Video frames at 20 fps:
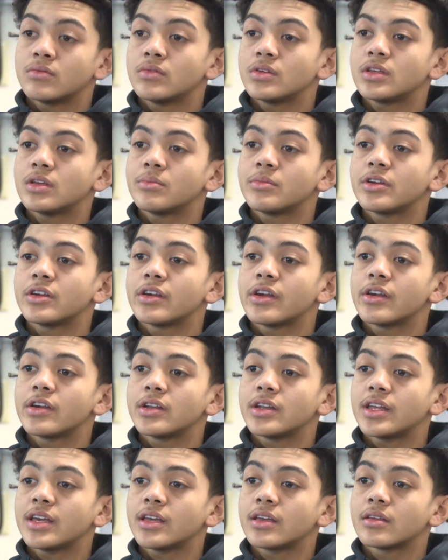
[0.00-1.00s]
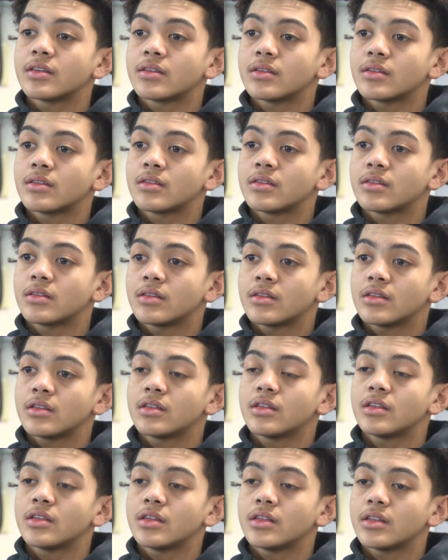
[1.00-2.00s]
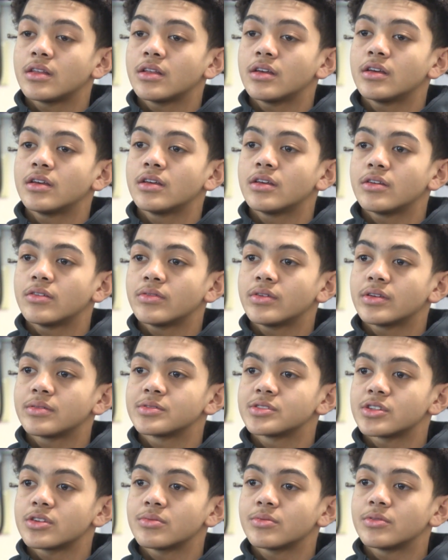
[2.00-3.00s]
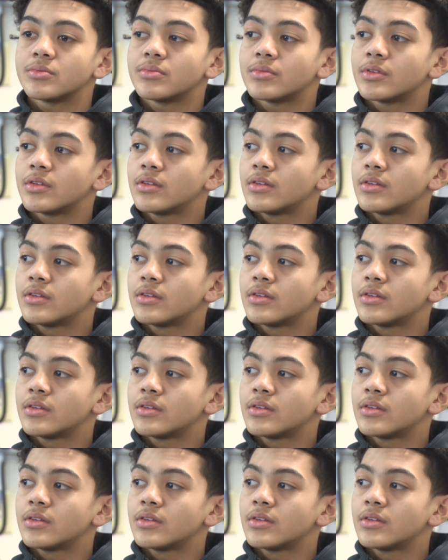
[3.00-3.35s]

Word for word: We come here every day and uh, we observe them.